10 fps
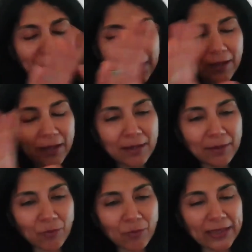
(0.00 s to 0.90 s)

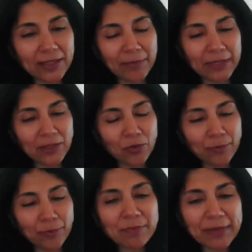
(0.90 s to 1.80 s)

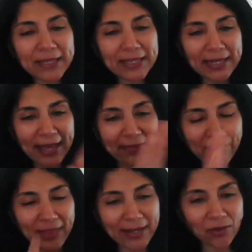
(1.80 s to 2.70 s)
between
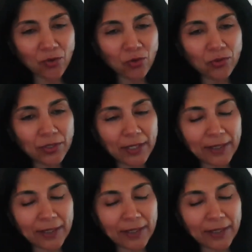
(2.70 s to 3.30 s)
Kashmir and that whole